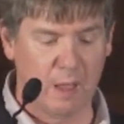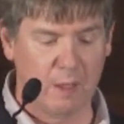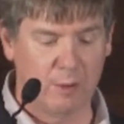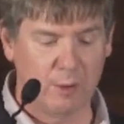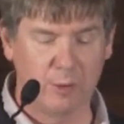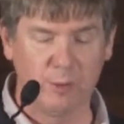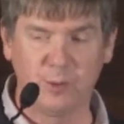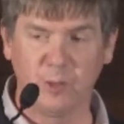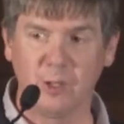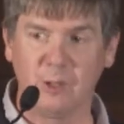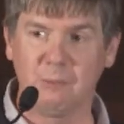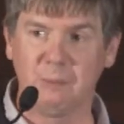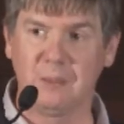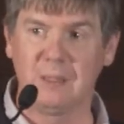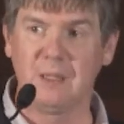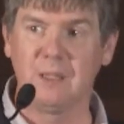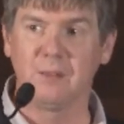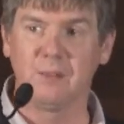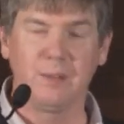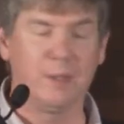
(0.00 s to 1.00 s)
should have been
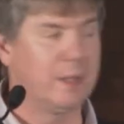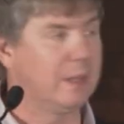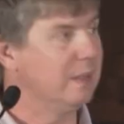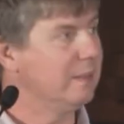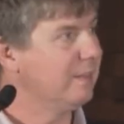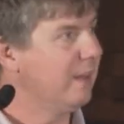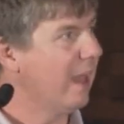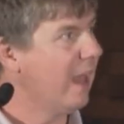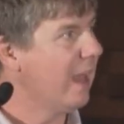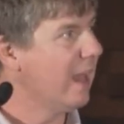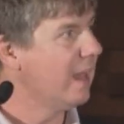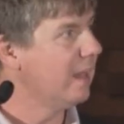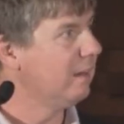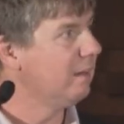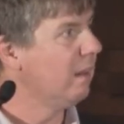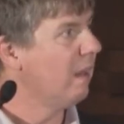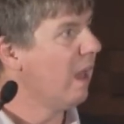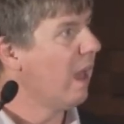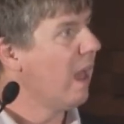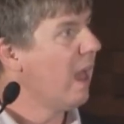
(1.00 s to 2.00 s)
easily
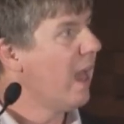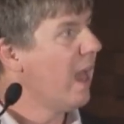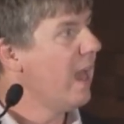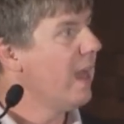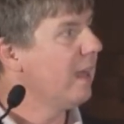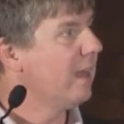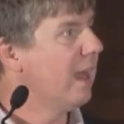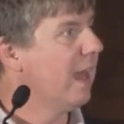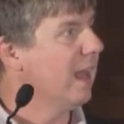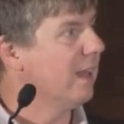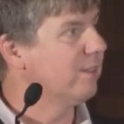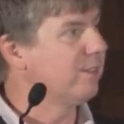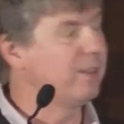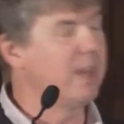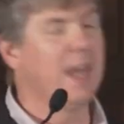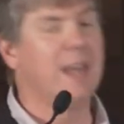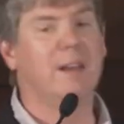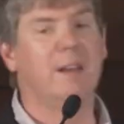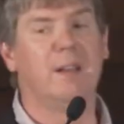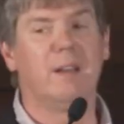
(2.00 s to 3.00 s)
contained, it
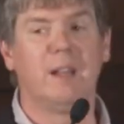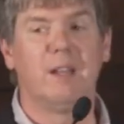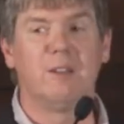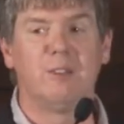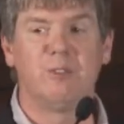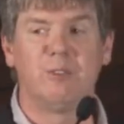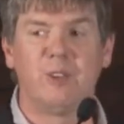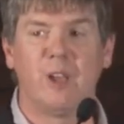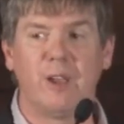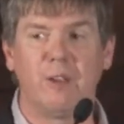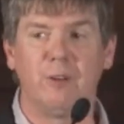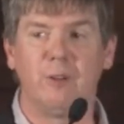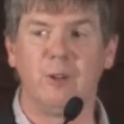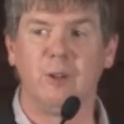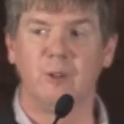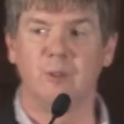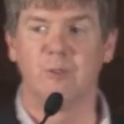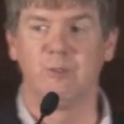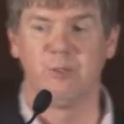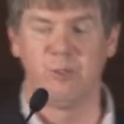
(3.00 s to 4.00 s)
cascaded into
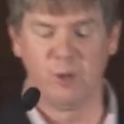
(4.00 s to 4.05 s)
failure of